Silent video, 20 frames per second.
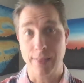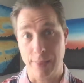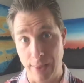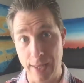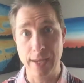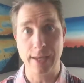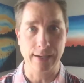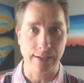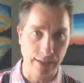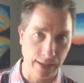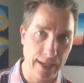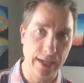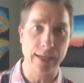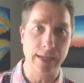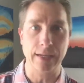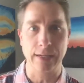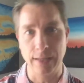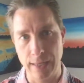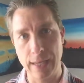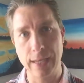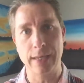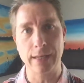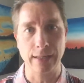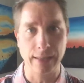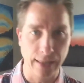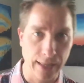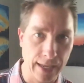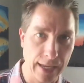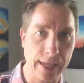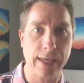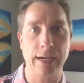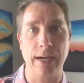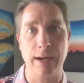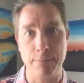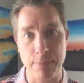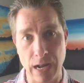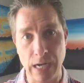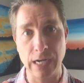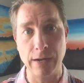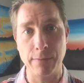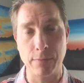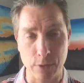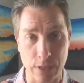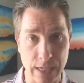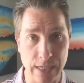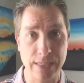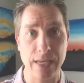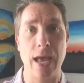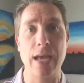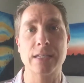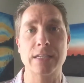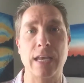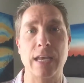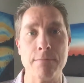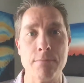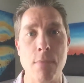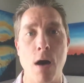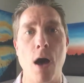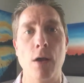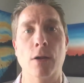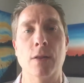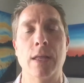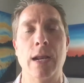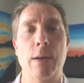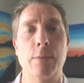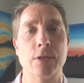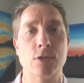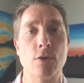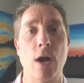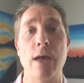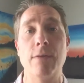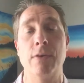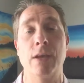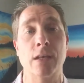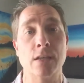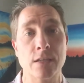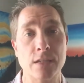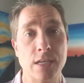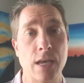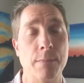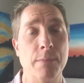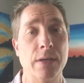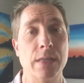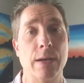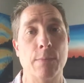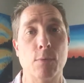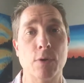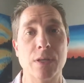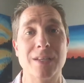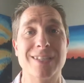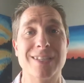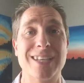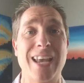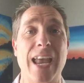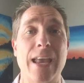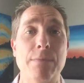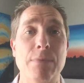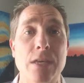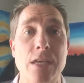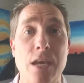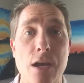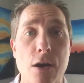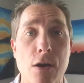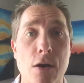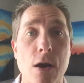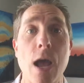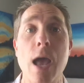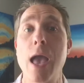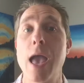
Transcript: Lincoln, Lincoln, Lincoln, Lincoln, and many of them were the exact same model that I was driving, and some of them were the same year,